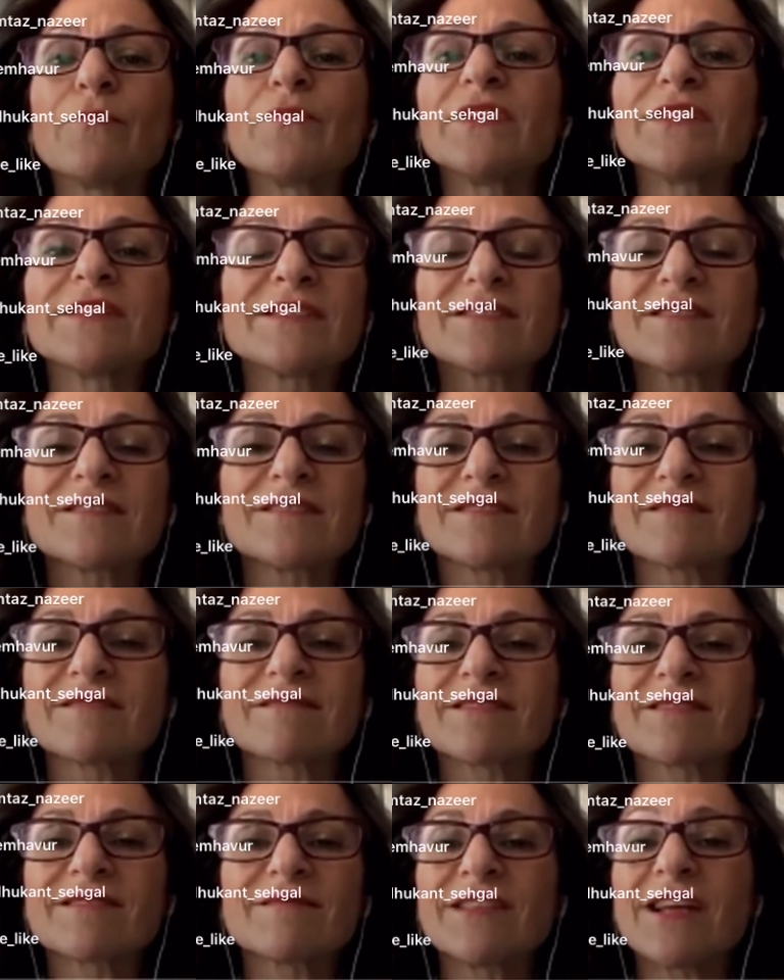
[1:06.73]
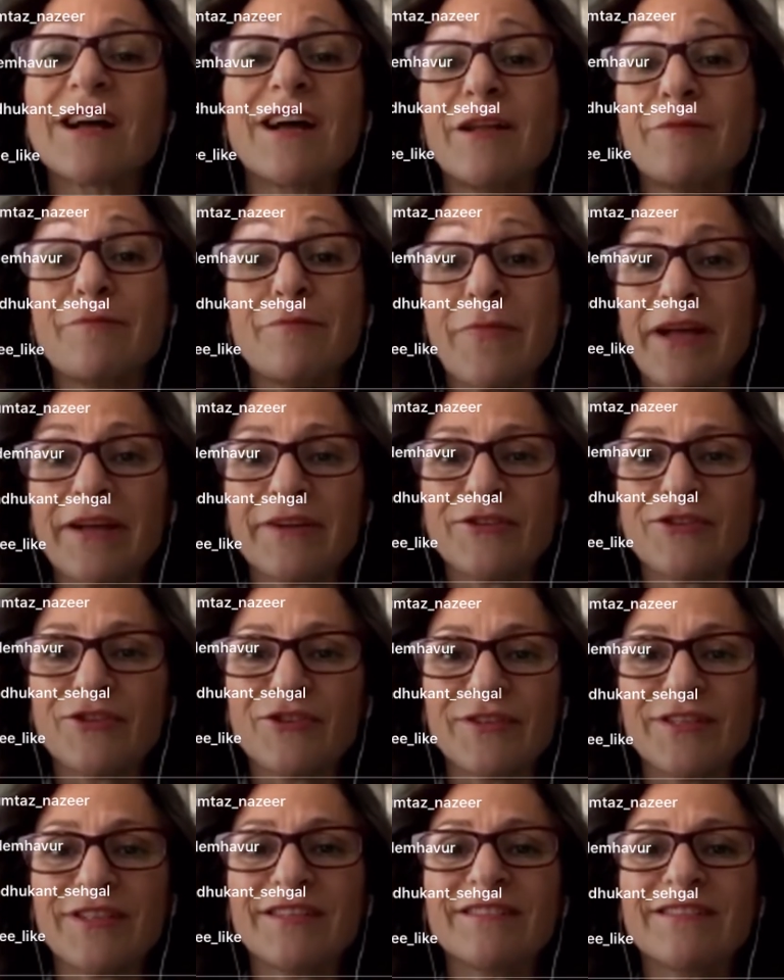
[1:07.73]
this time,
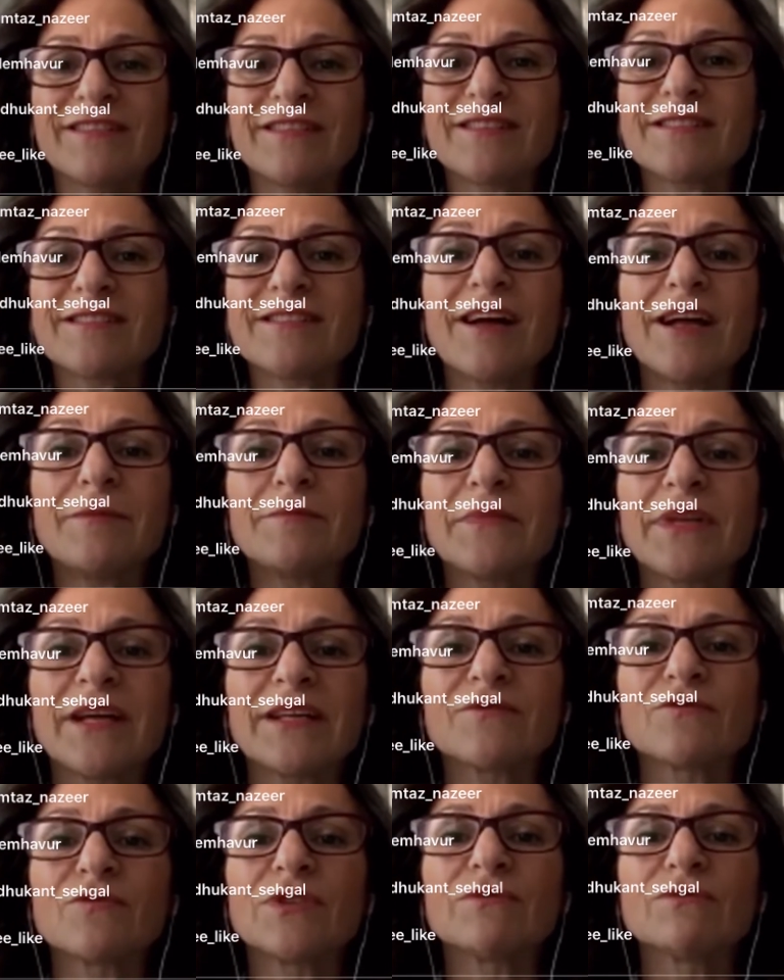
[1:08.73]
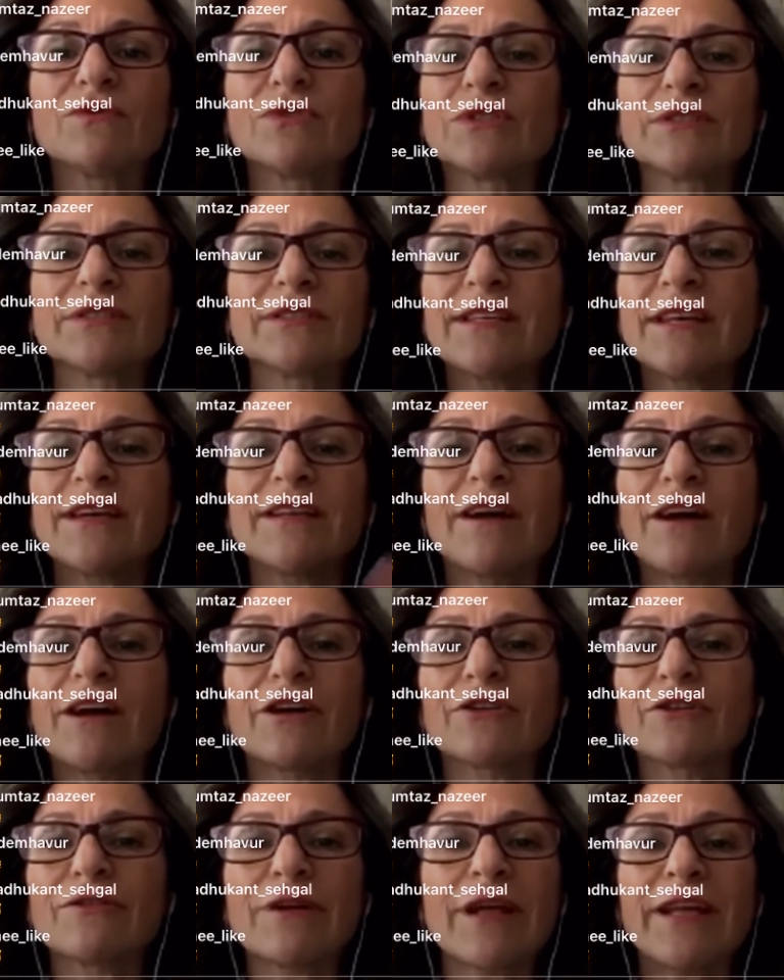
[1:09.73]
actually this time that we will tell
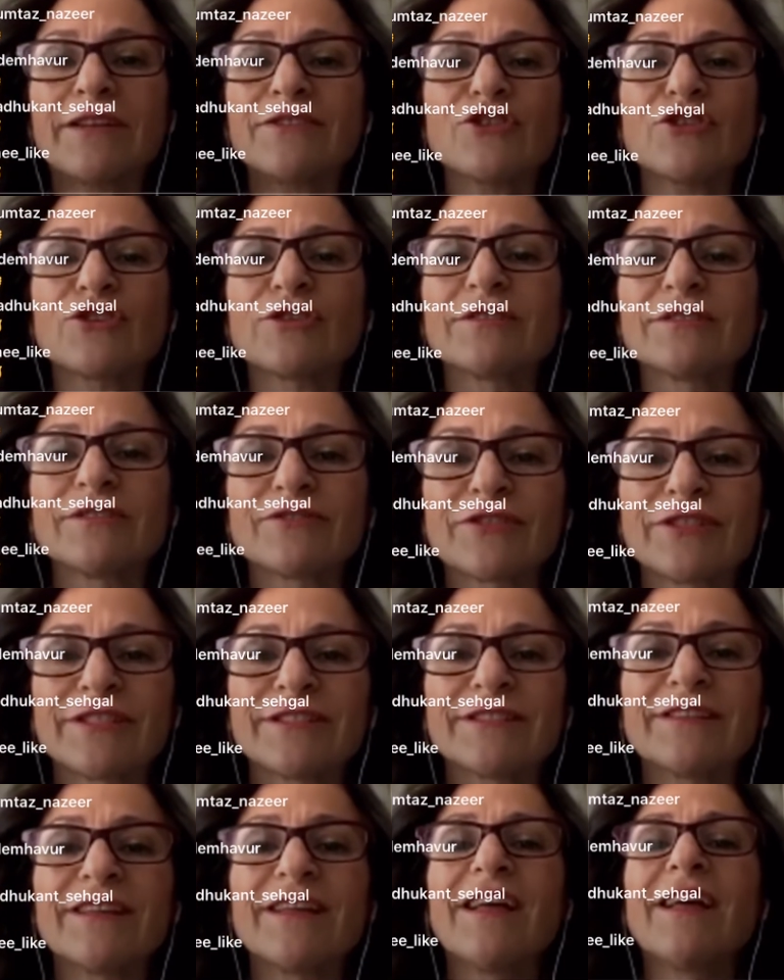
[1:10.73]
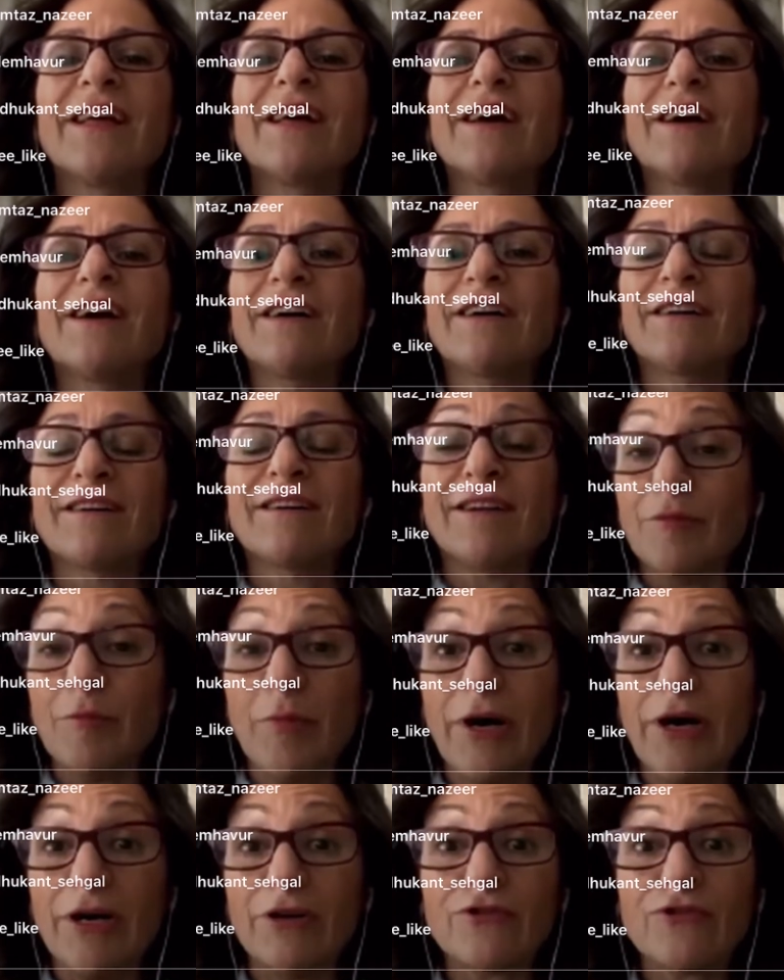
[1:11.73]
our grandchildren
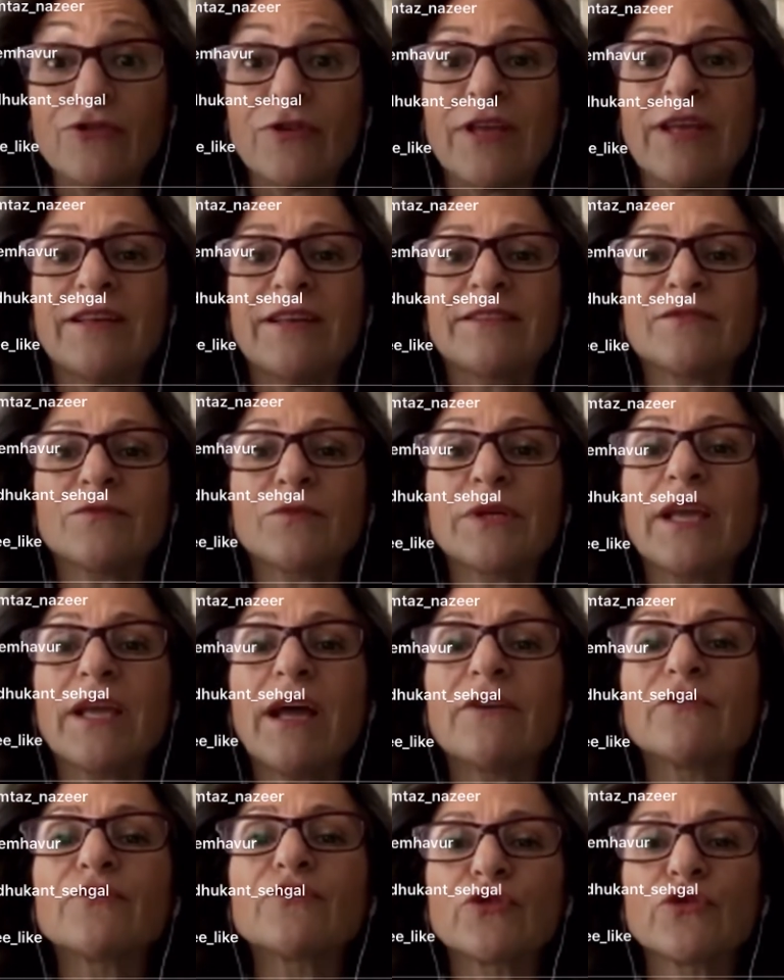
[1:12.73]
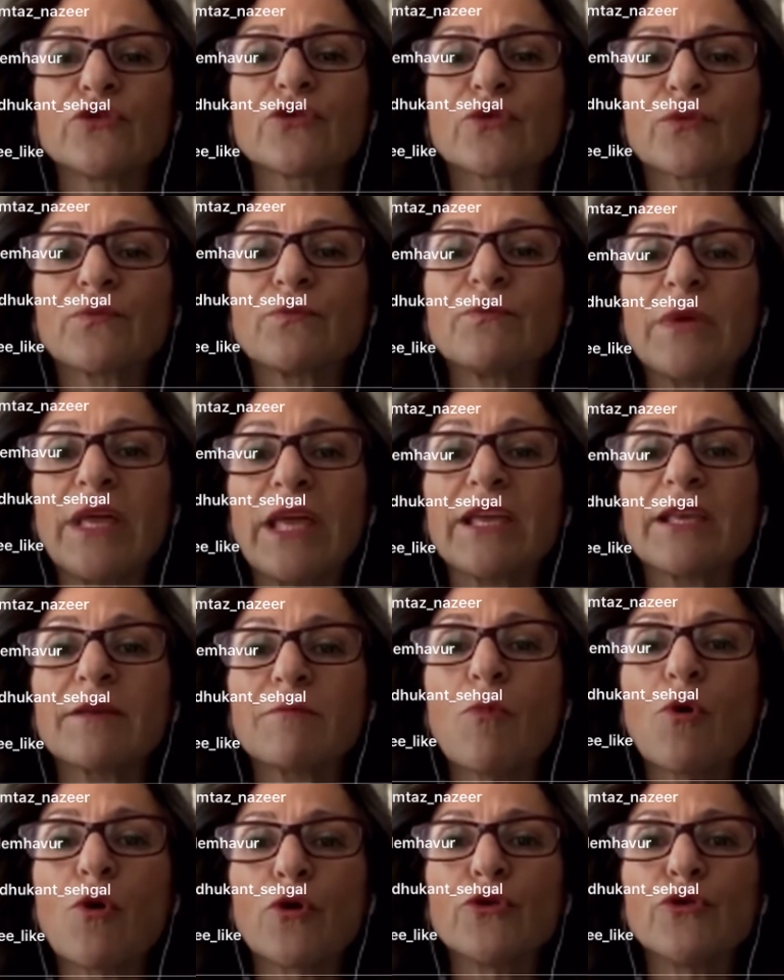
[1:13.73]
about, and we have to make
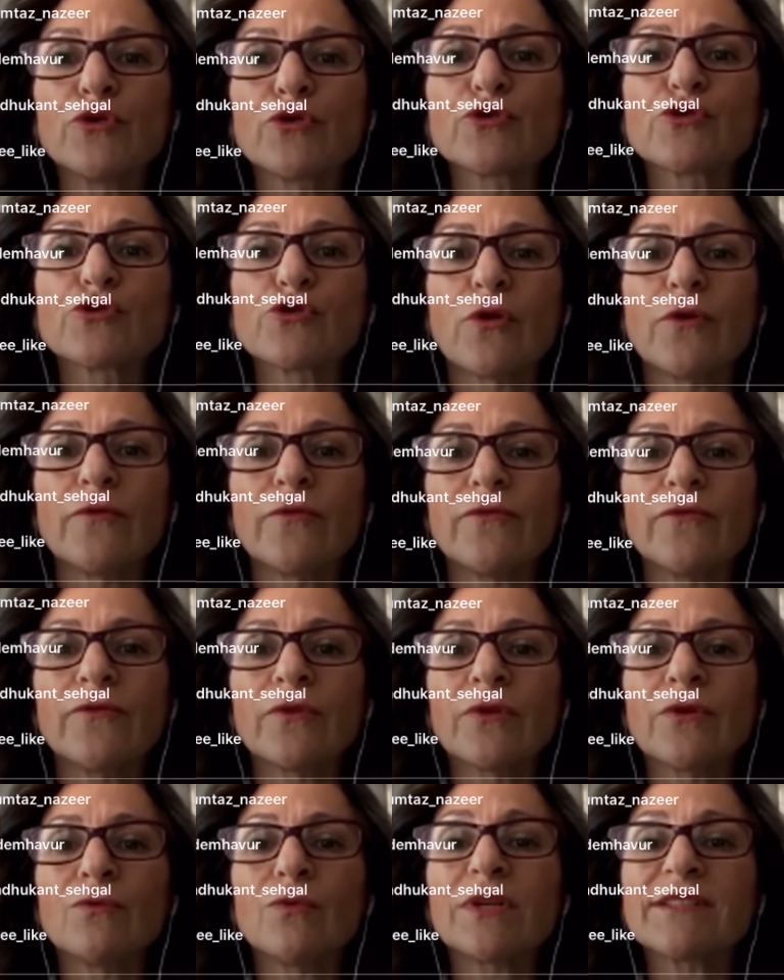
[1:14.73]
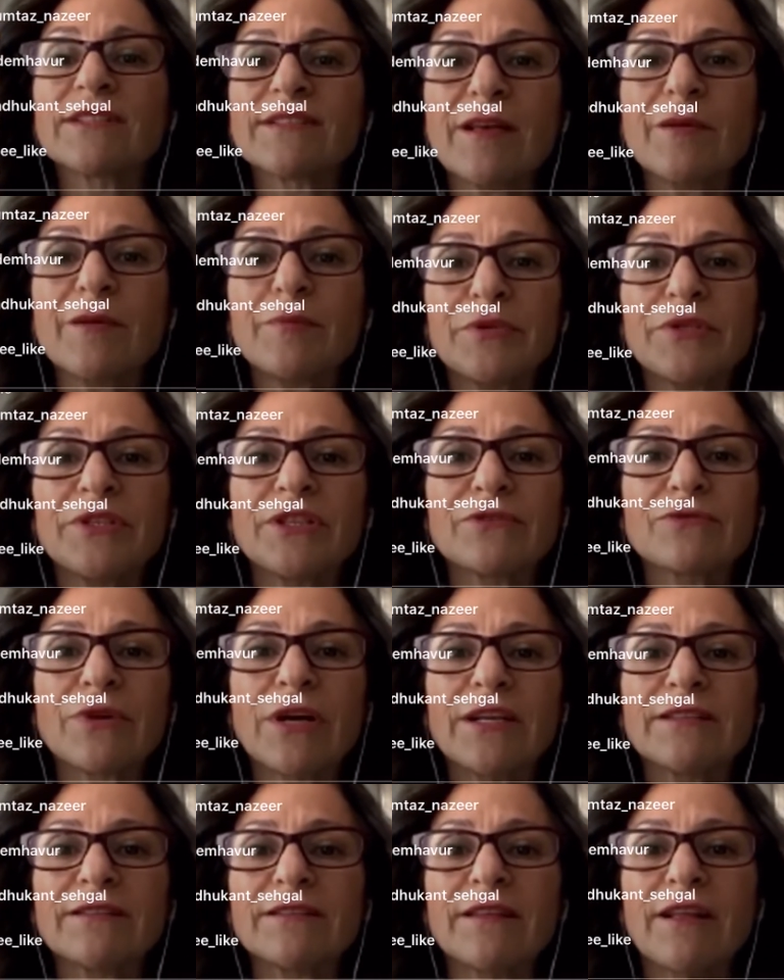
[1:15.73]
more use of what's happening
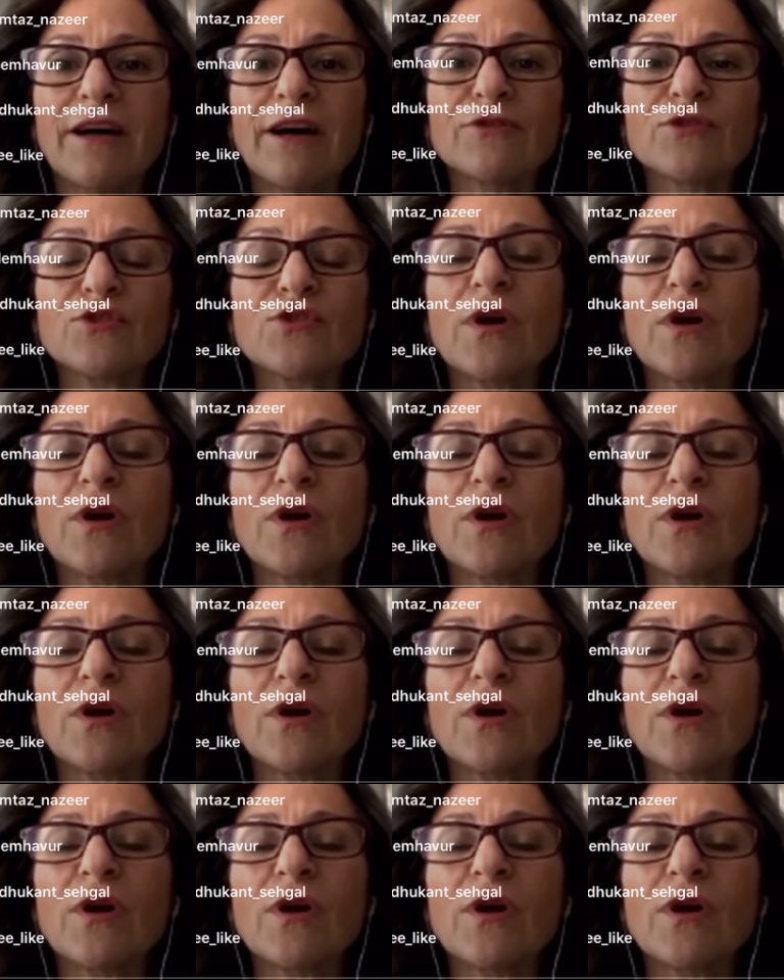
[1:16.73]
right now.